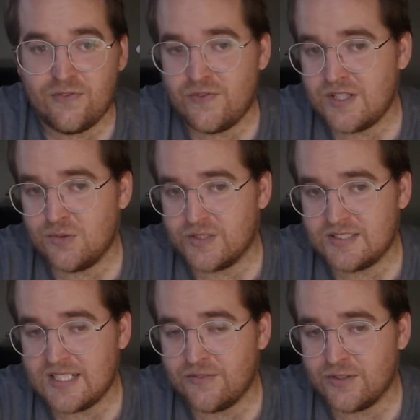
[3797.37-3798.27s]
5th
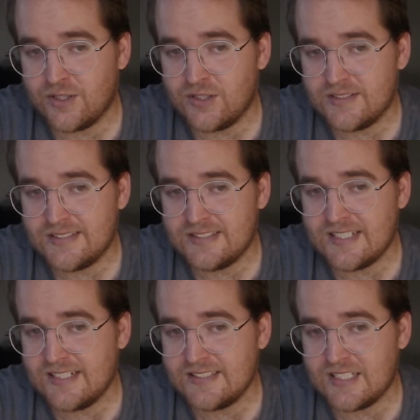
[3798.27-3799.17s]
receiver,
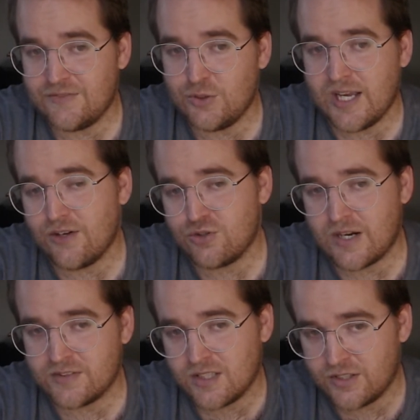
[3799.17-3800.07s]
6th if you count
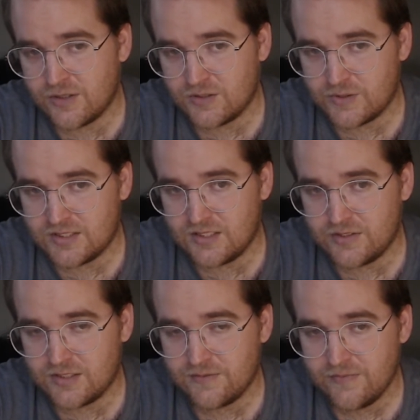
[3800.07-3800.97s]
Travis Hunter as
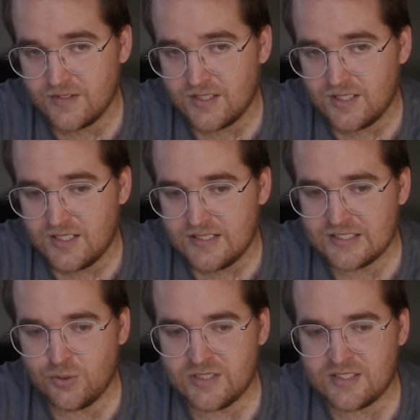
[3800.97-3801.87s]
receiver.
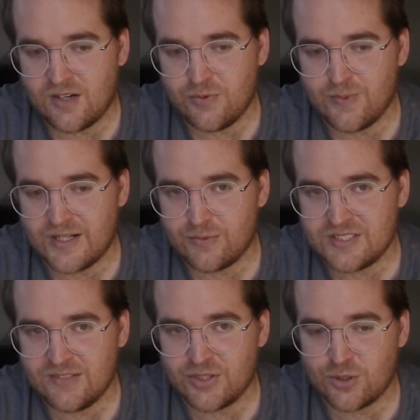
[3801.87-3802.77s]
That's always tough with my
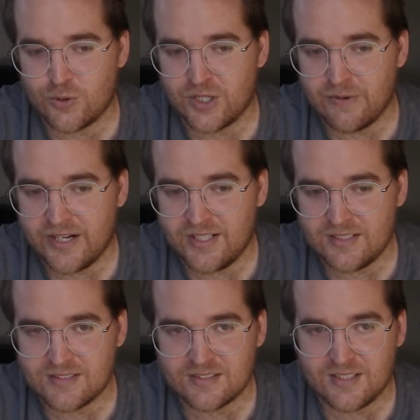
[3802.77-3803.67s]
receiver and corner
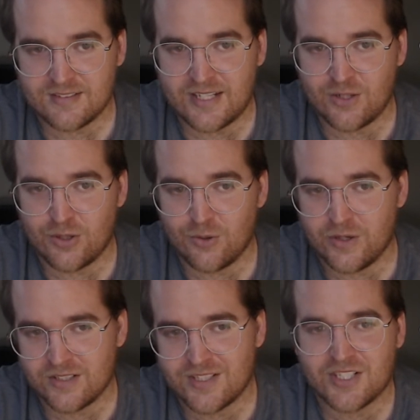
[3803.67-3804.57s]
rankings is because I don't know
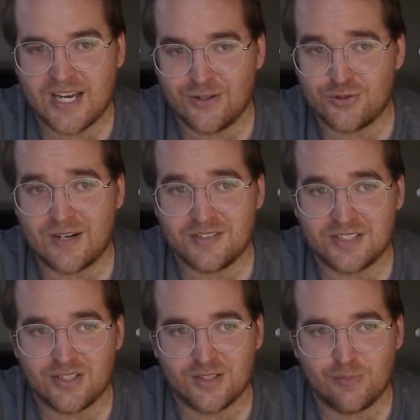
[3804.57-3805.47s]
whether to count Travis
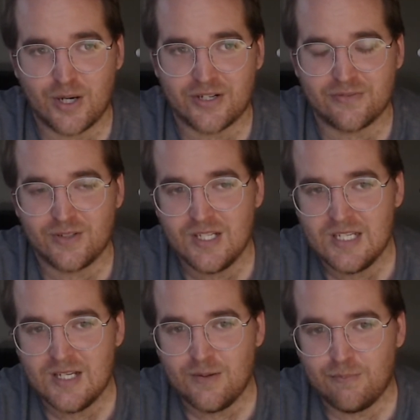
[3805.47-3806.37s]
Hunter a part of
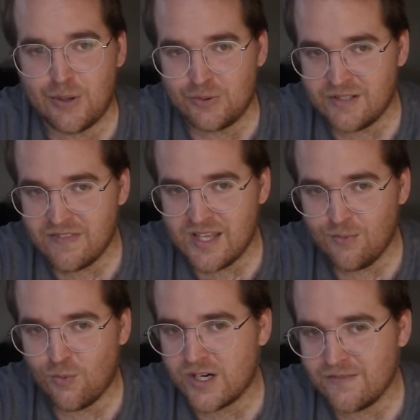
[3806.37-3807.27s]
both of
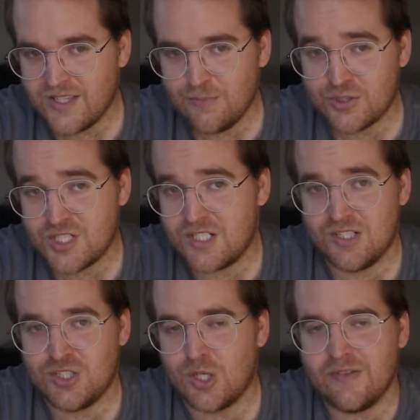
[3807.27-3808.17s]
them, one of them, or just
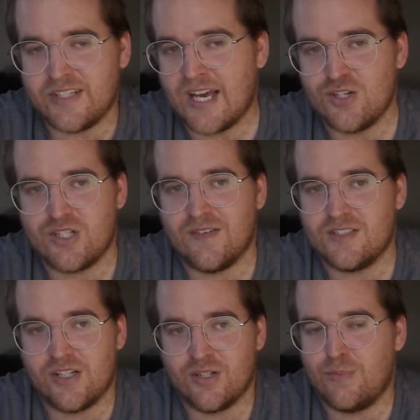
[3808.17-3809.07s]
don't even count Travis
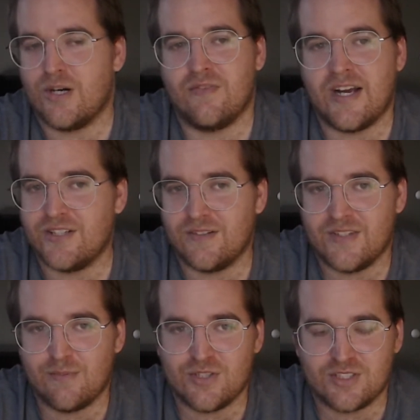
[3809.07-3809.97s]
Hunter a part of either of
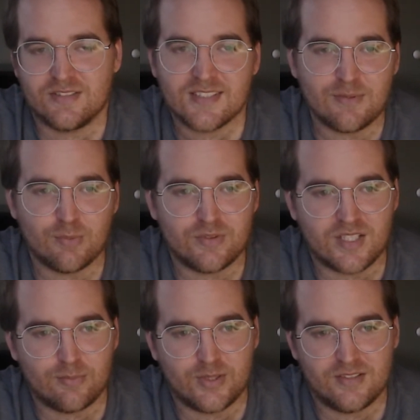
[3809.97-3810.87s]
them and just keep them
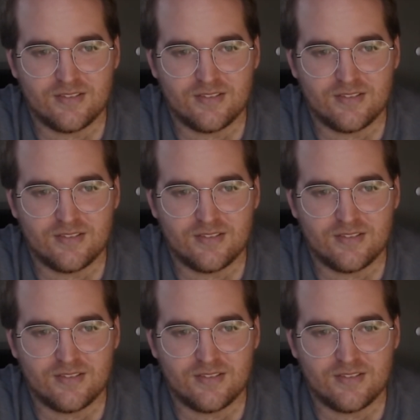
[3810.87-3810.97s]
separate.